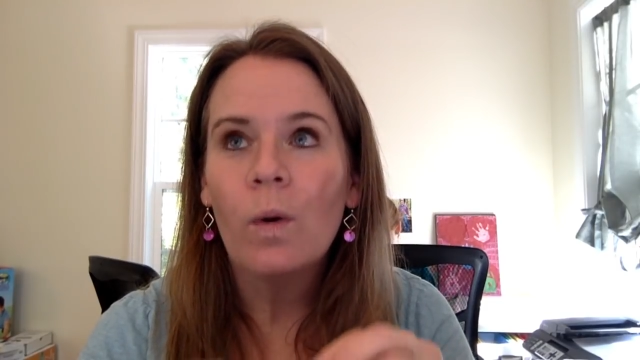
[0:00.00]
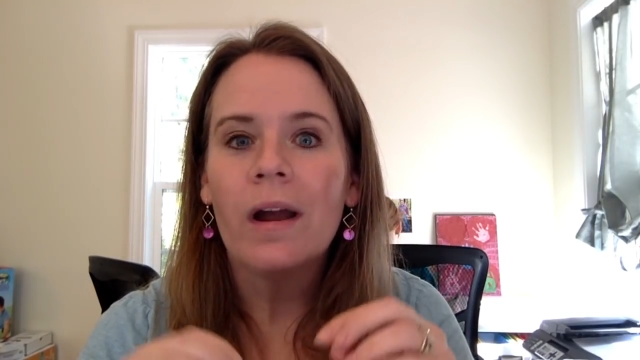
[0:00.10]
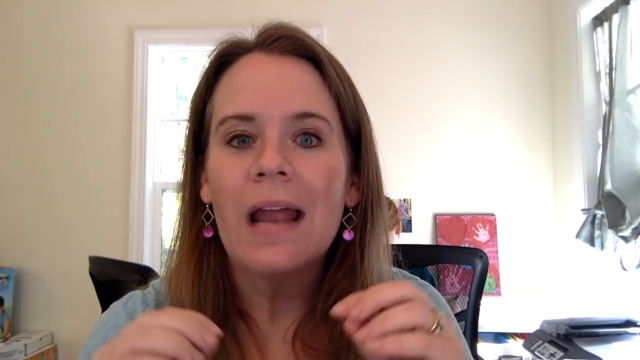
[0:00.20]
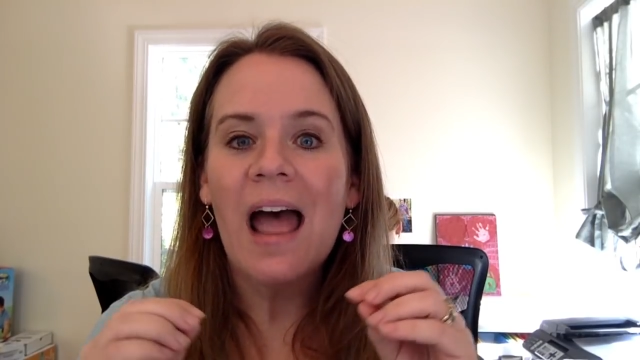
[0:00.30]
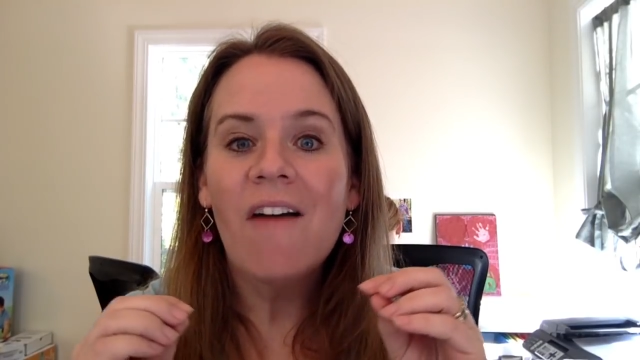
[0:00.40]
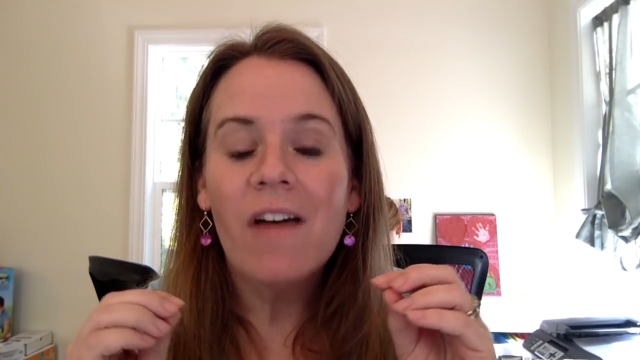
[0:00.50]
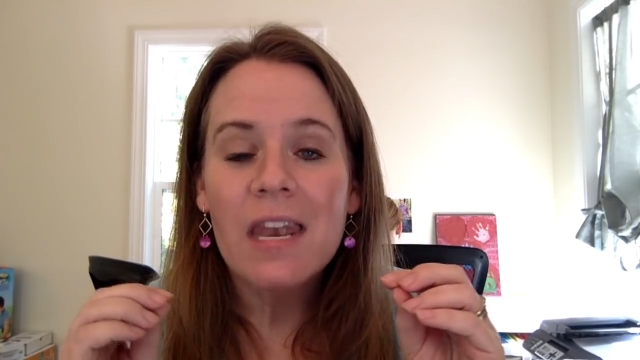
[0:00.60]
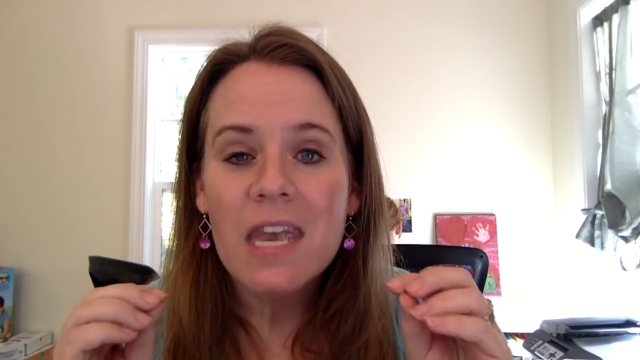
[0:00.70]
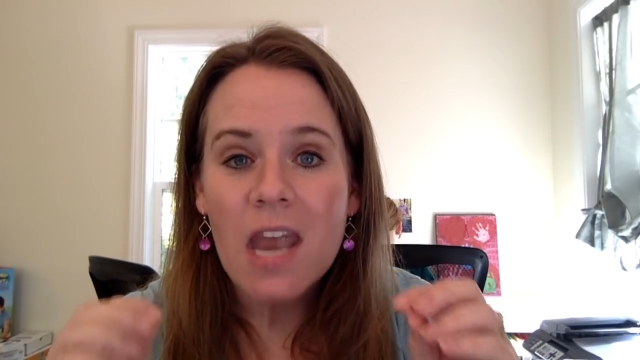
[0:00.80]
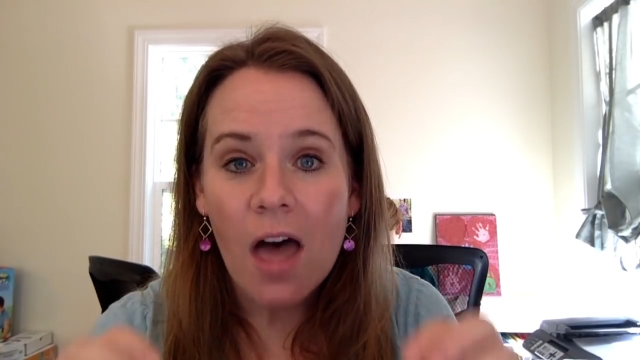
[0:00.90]
We're going to have
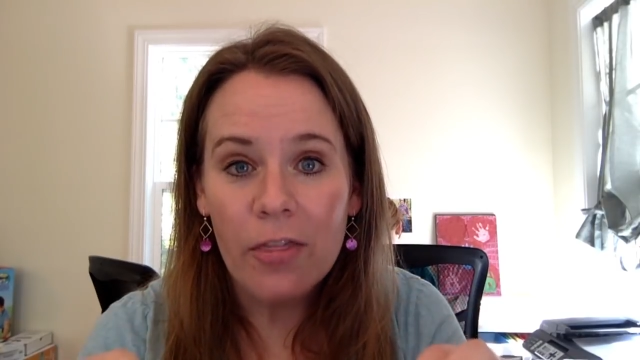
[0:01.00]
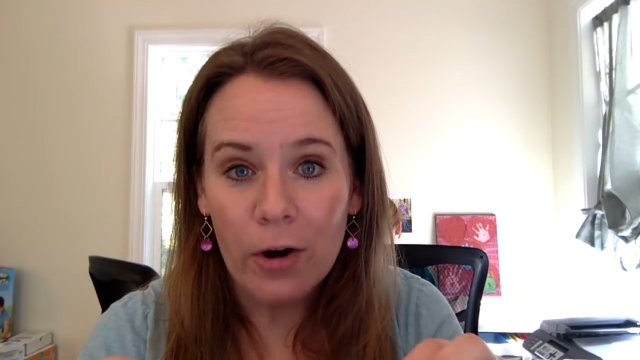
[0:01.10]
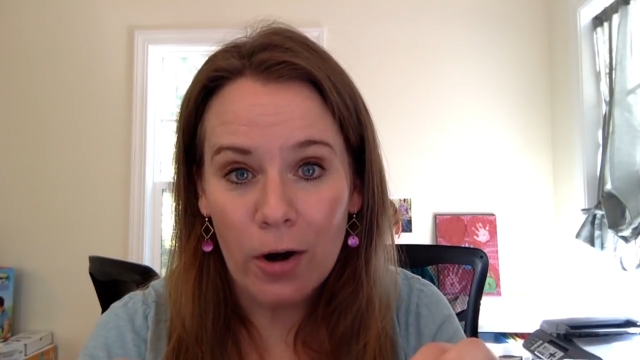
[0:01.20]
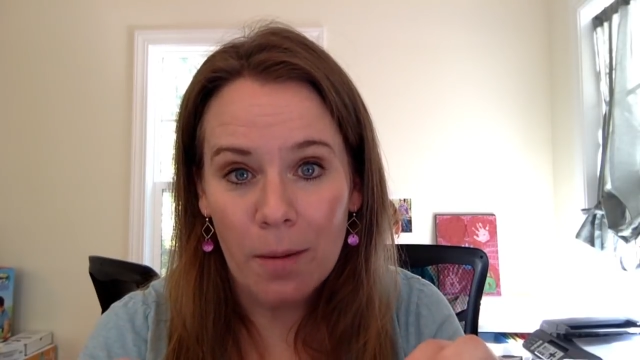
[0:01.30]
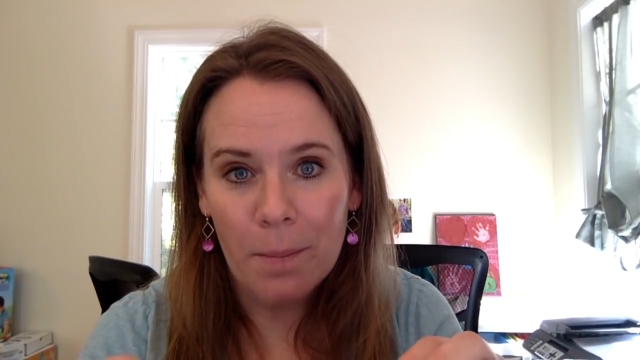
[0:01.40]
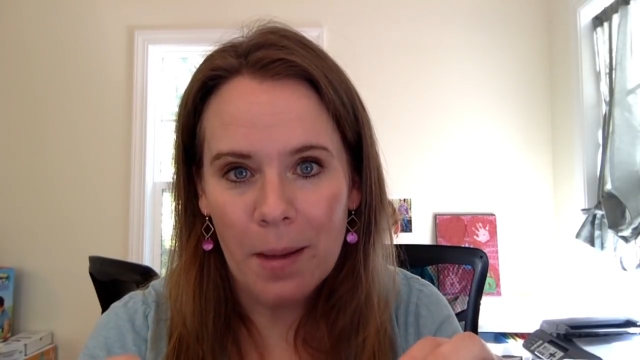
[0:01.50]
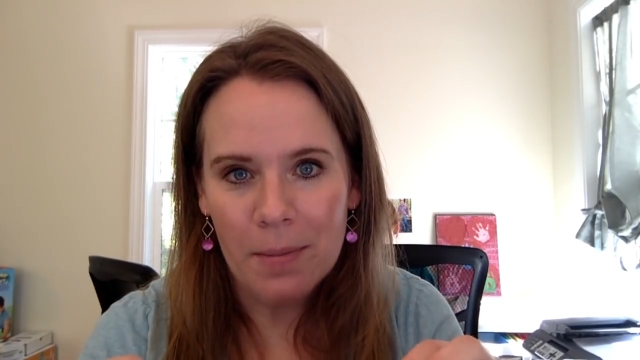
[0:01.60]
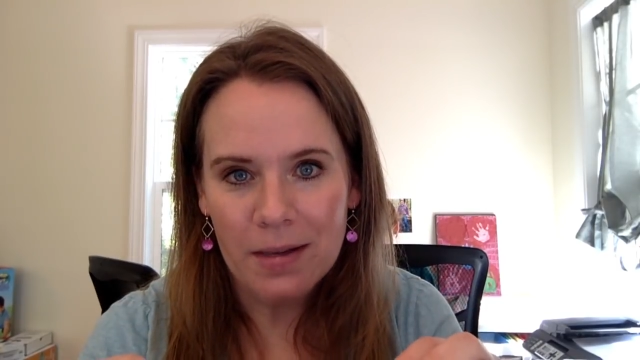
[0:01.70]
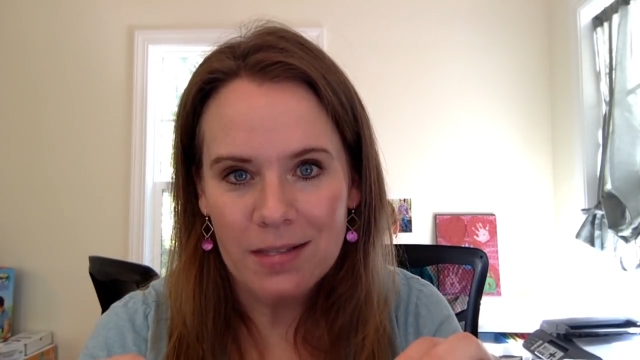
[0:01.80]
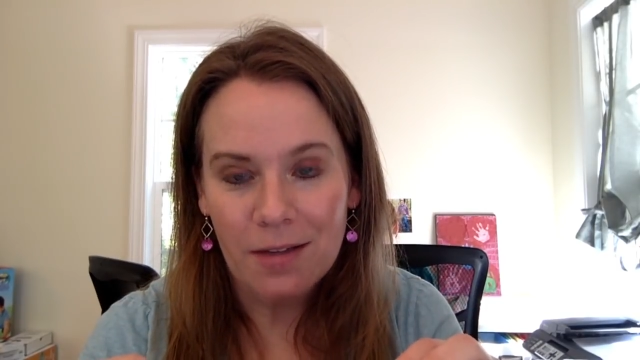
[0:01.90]
another
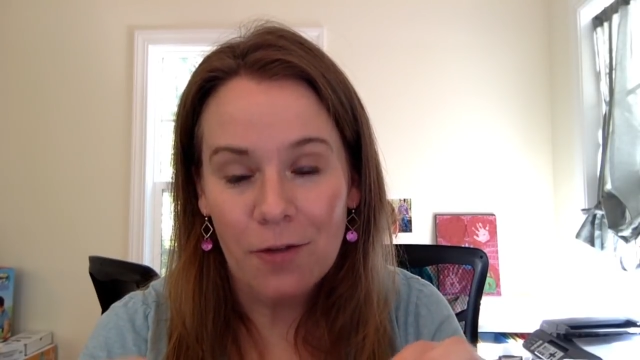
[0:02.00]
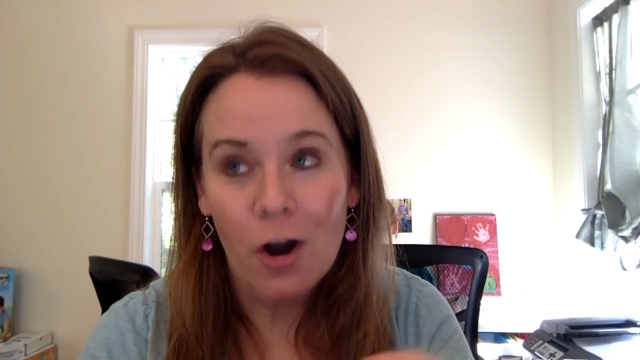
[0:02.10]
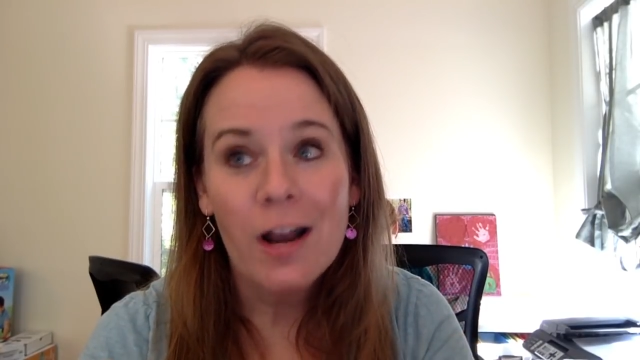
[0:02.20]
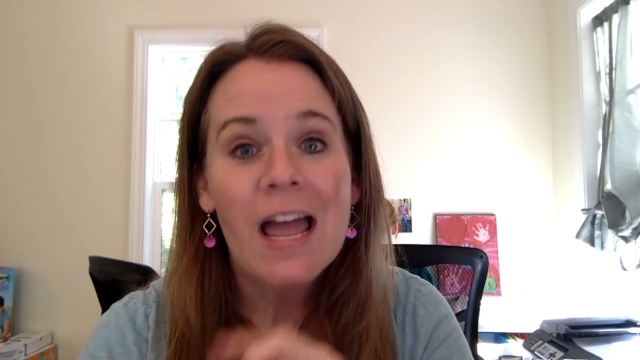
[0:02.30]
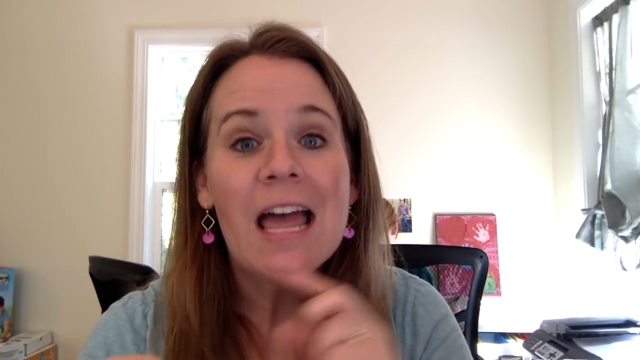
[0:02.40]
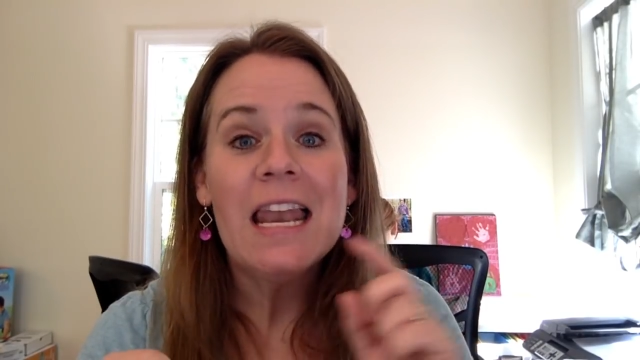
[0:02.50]
Publix gift card